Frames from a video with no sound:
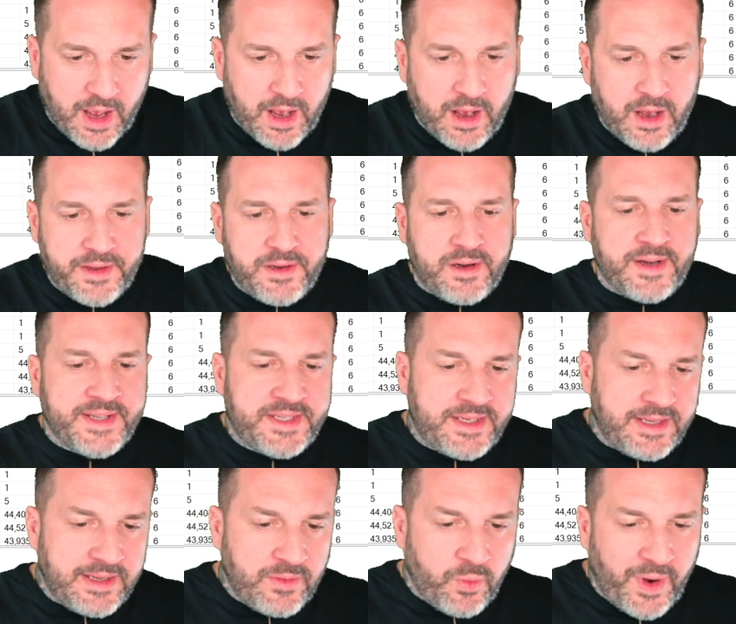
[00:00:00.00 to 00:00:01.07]
Uh, you're going to
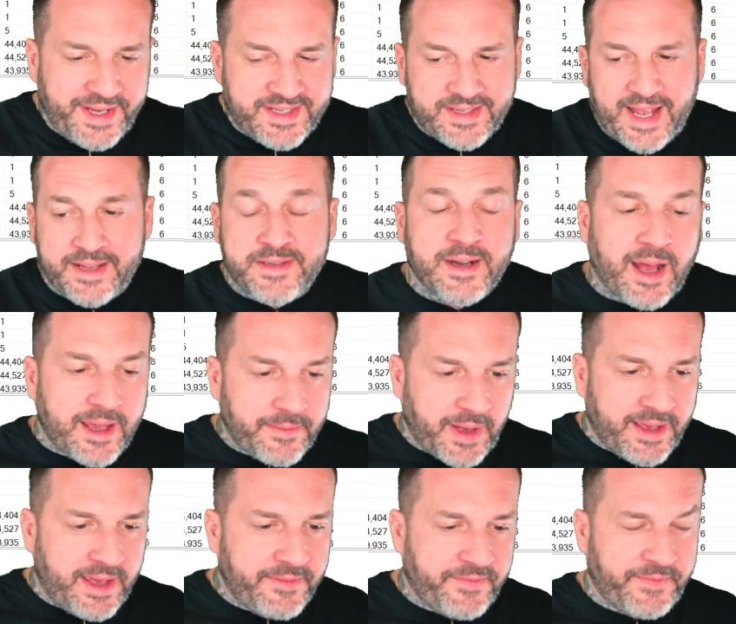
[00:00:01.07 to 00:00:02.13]
see wait stats, and I,
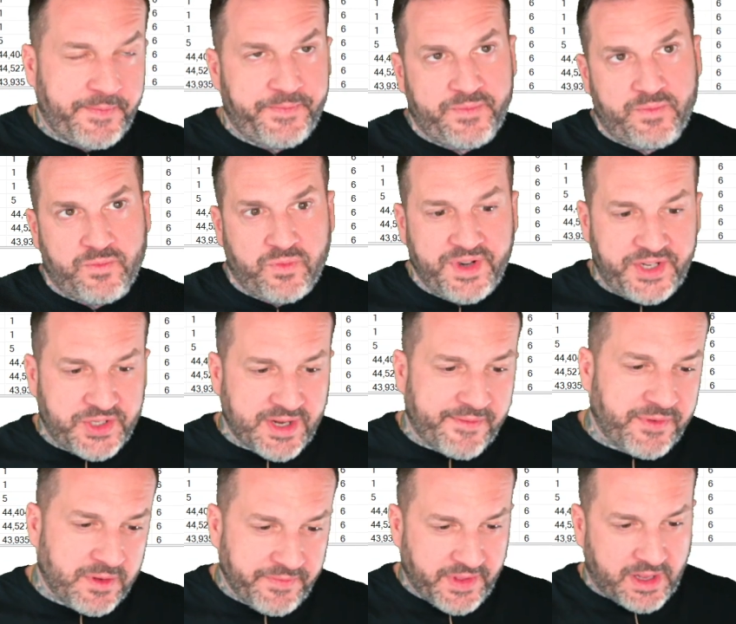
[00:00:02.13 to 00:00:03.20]
I have
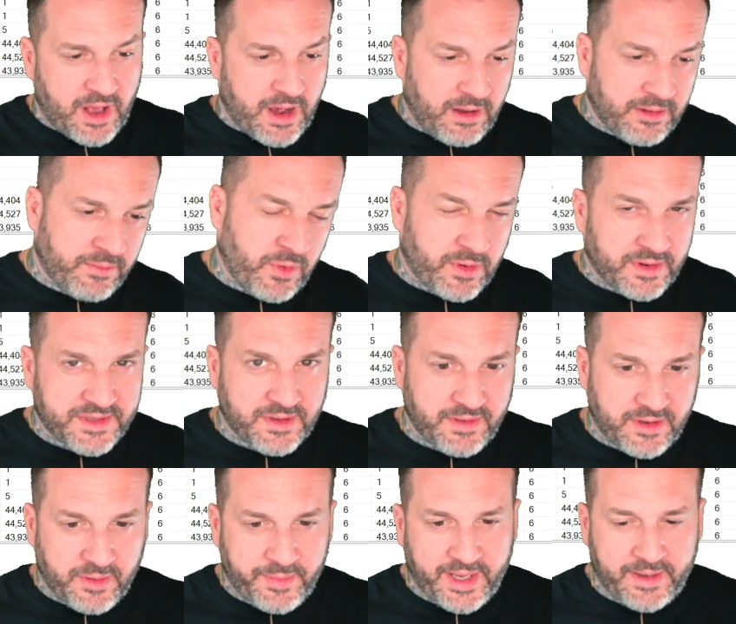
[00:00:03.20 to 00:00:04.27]
reshuffled the column orders a
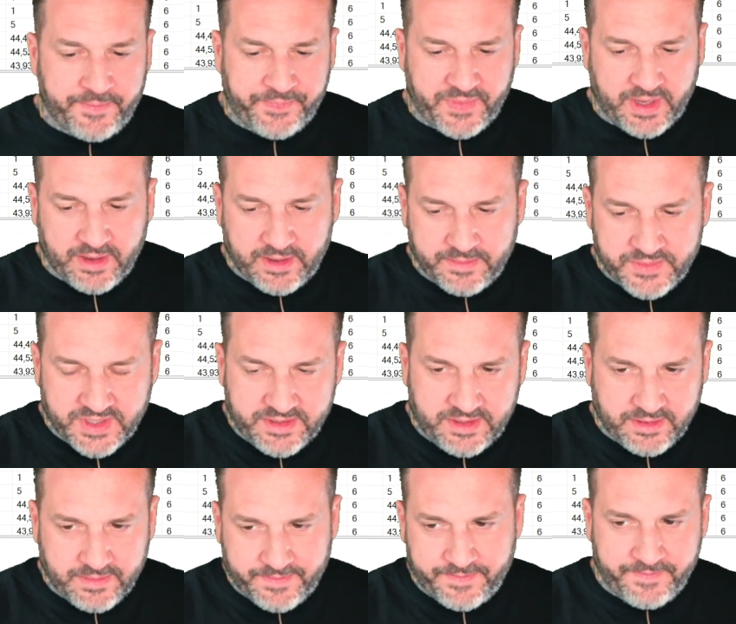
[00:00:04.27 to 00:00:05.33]
little bit um, just
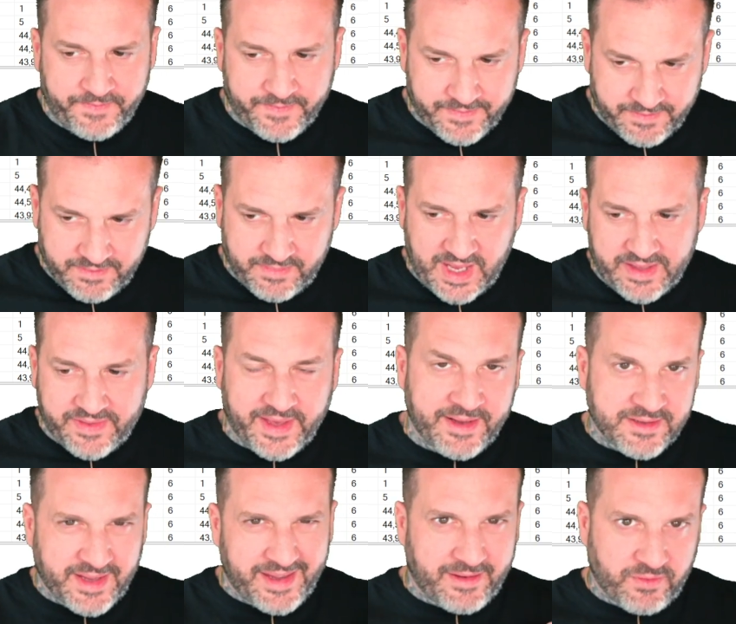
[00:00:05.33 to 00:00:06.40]
to make
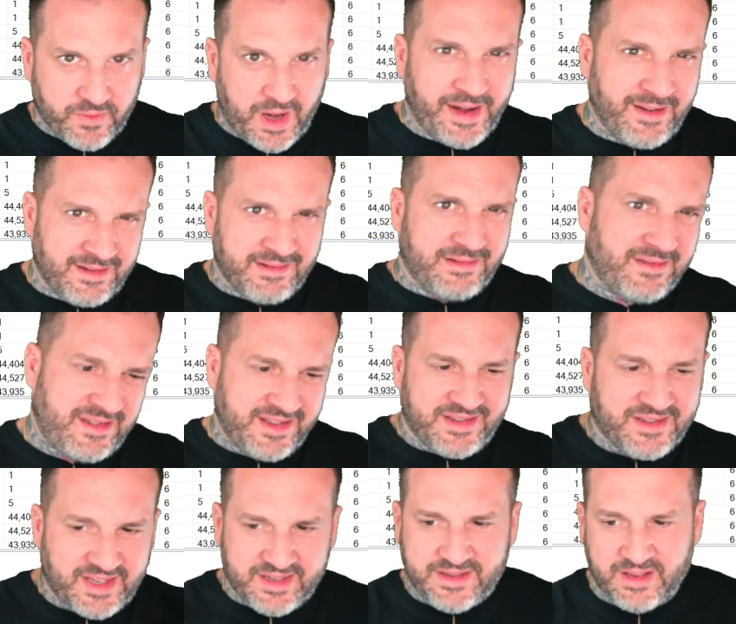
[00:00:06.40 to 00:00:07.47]
things like right and
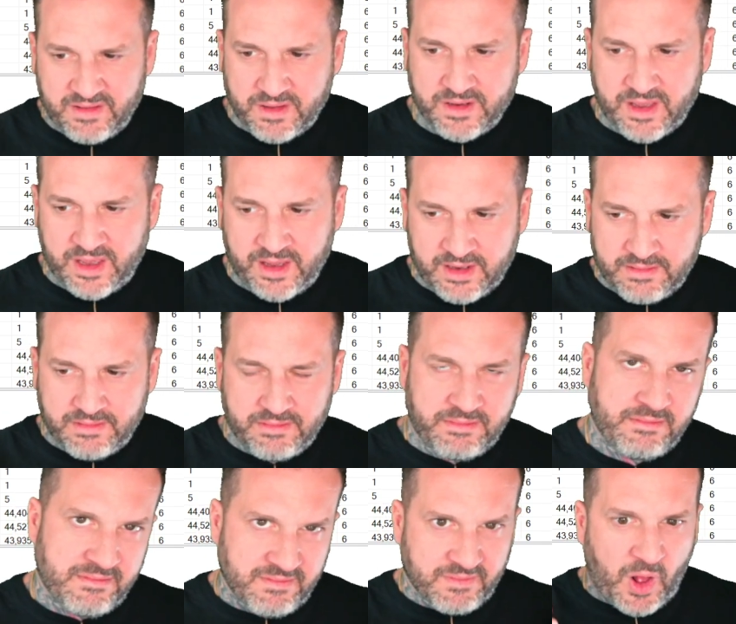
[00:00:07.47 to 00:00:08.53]
consistent looking
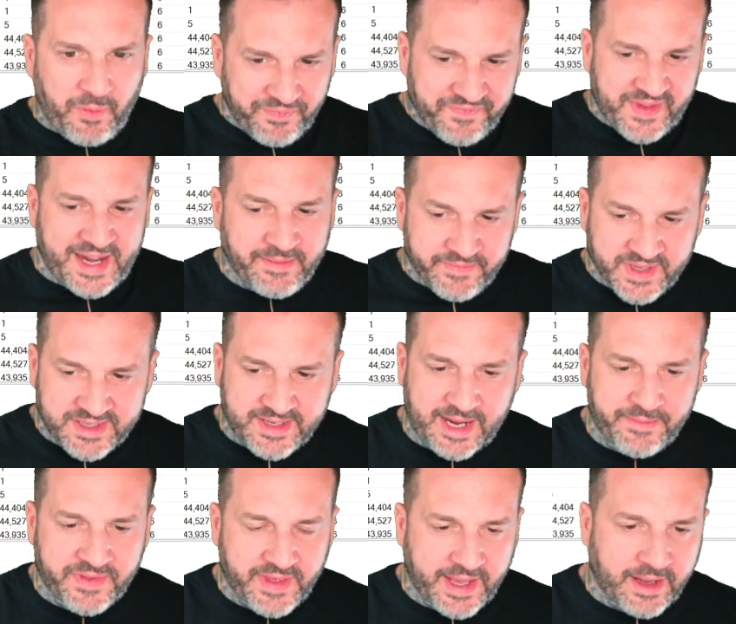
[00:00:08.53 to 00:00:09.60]
and I'll name the
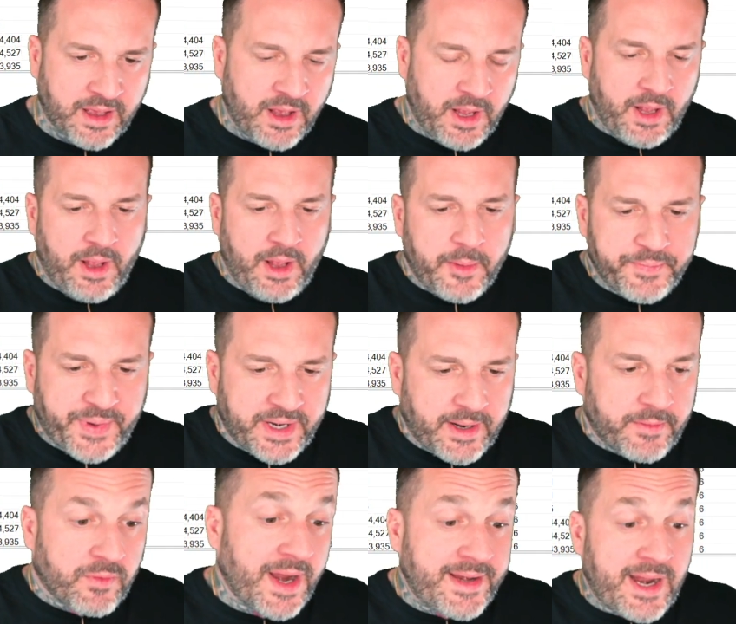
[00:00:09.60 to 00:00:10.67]
same thing. But
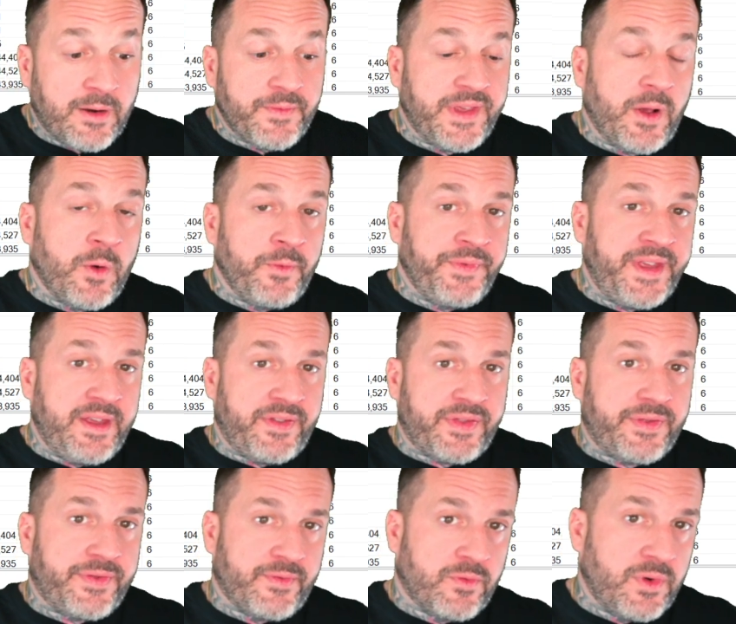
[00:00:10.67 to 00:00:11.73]
uh, right now the only
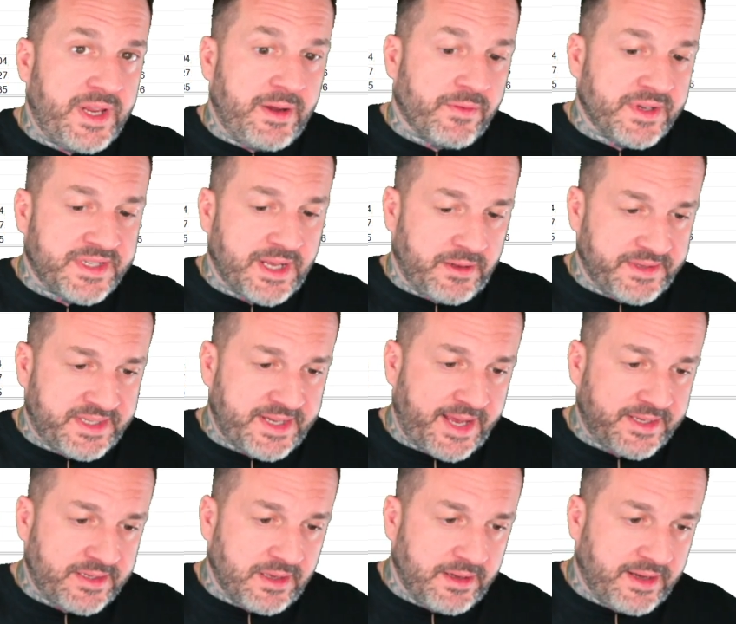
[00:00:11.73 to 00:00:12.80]
three result
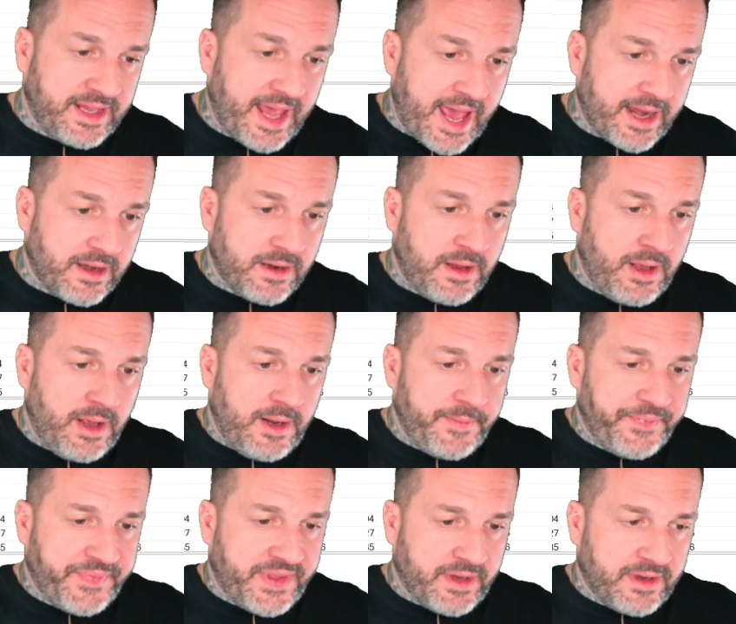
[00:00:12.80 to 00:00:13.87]
sets that get
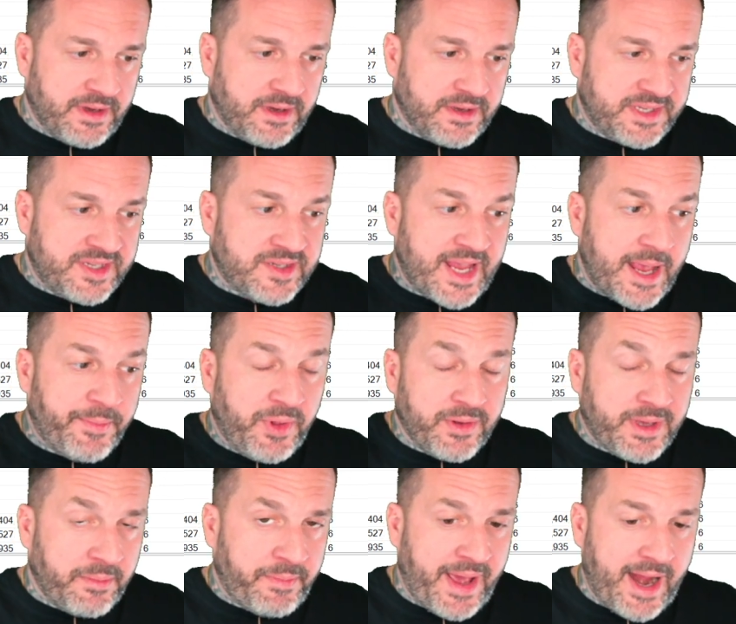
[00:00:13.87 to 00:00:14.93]
the sample
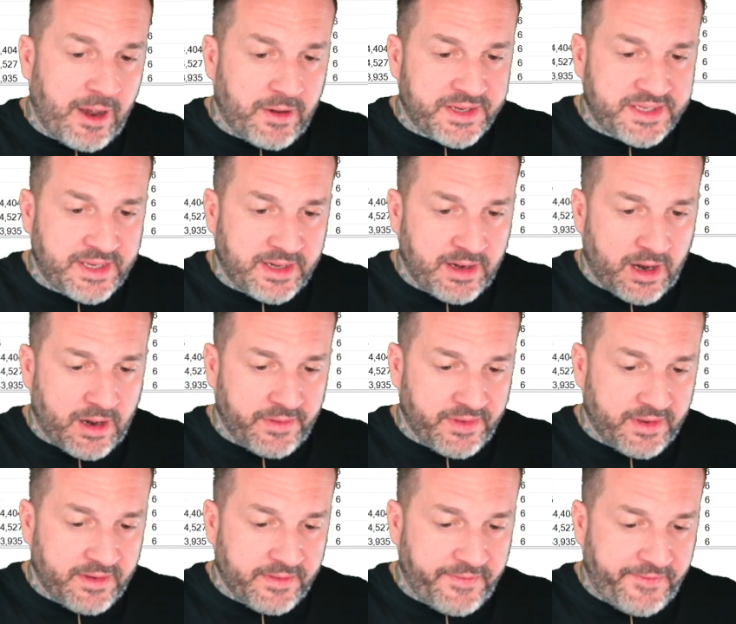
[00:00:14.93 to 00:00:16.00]
comparison are
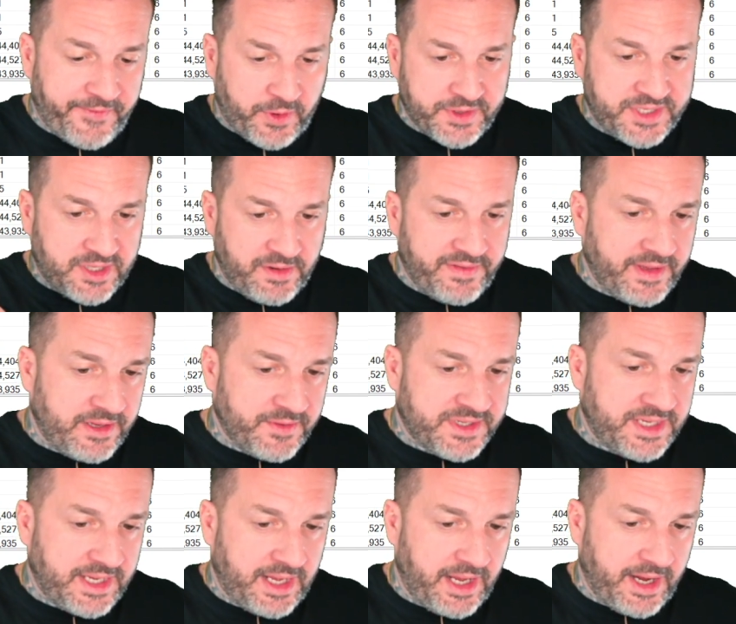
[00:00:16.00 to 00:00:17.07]
the first three that you
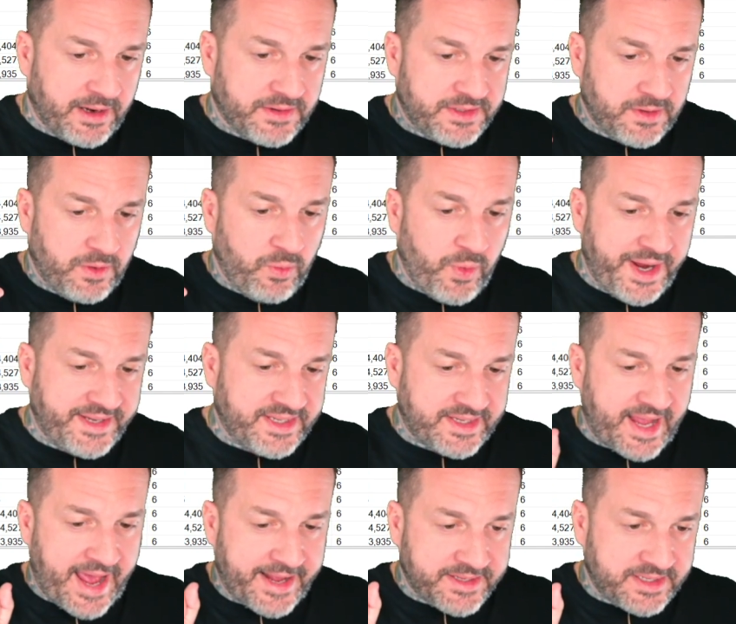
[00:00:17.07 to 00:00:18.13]
see here. So wait
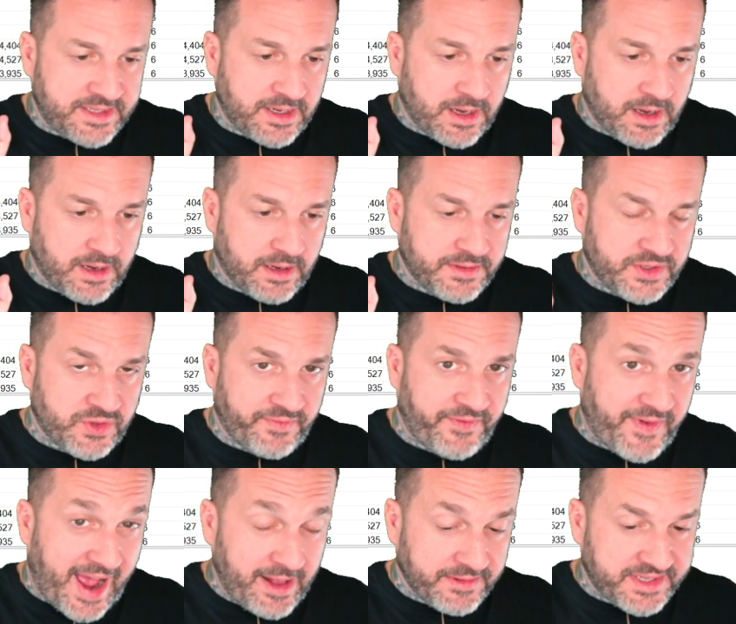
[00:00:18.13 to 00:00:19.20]
stats, uh,
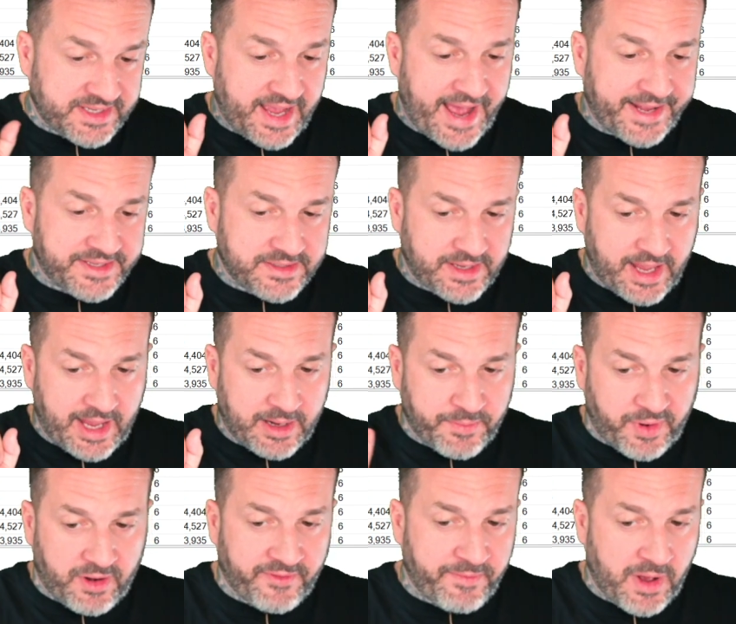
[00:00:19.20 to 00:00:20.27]
file stats,
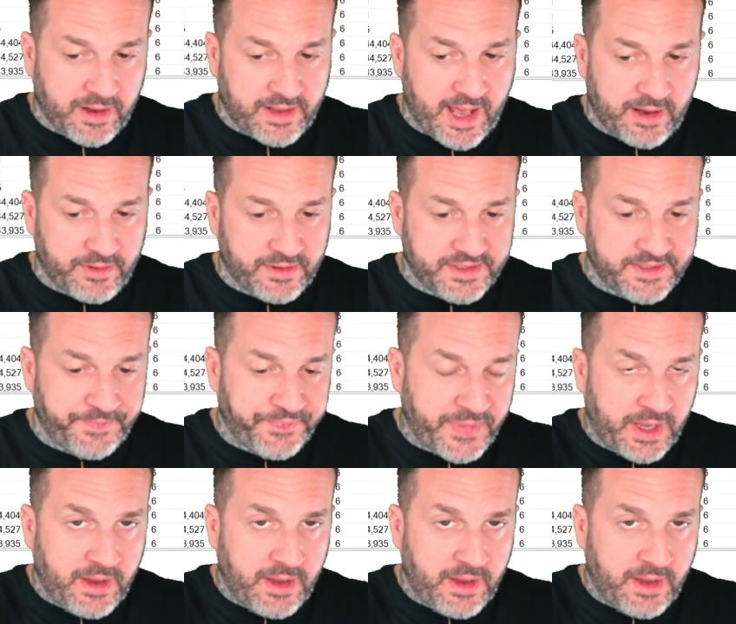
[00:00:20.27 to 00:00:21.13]
and perfmon counters.